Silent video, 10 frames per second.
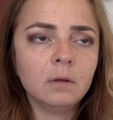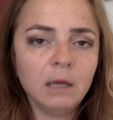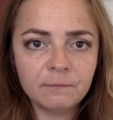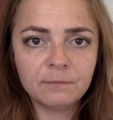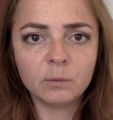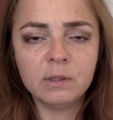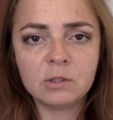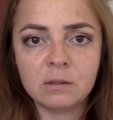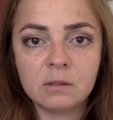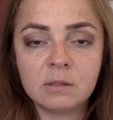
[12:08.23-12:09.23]
influence
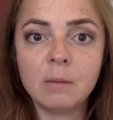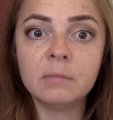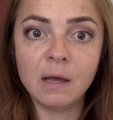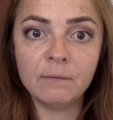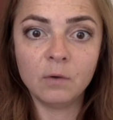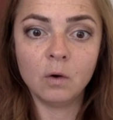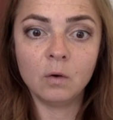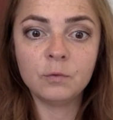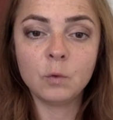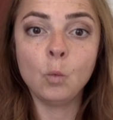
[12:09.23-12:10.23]
on some
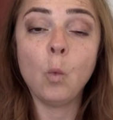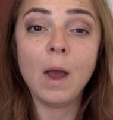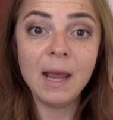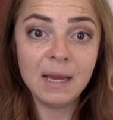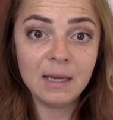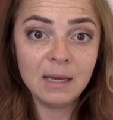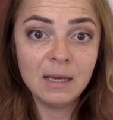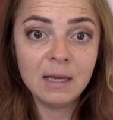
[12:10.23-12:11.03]
level the way,